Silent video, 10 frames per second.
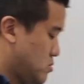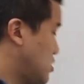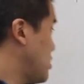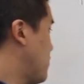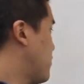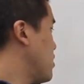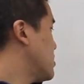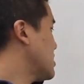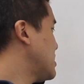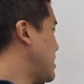So our
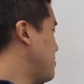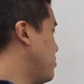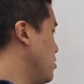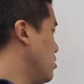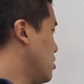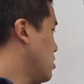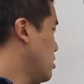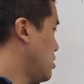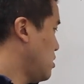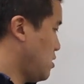first example,
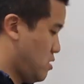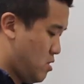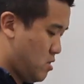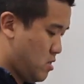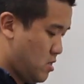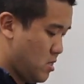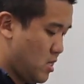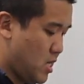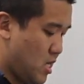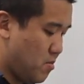
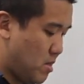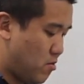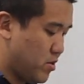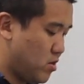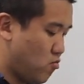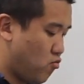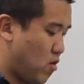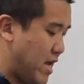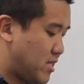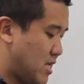I want you to
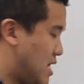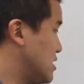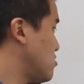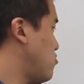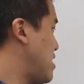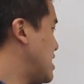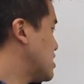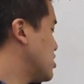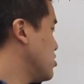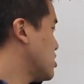write as a
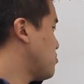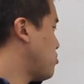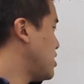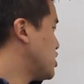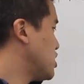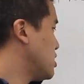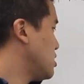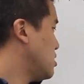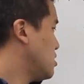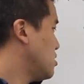rational
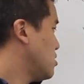expression.